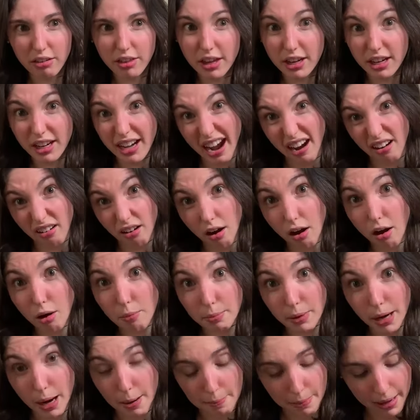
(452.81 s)
than an alcohol
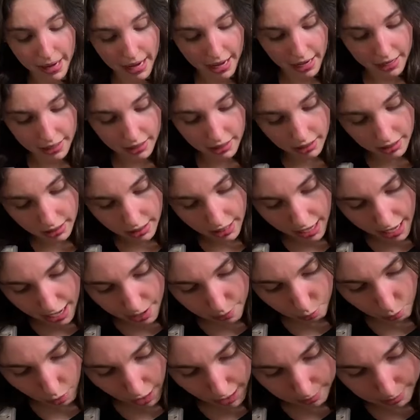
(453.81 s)
prep pad,
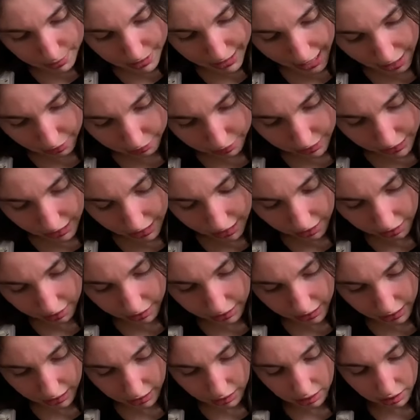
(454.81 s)
and wipe down the
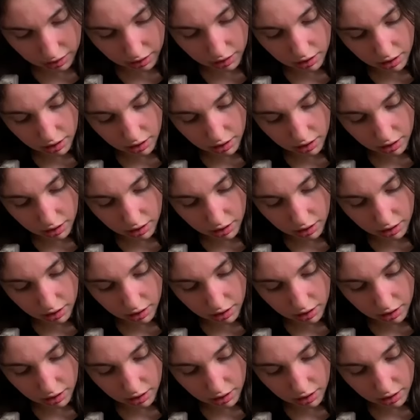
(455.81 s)
area.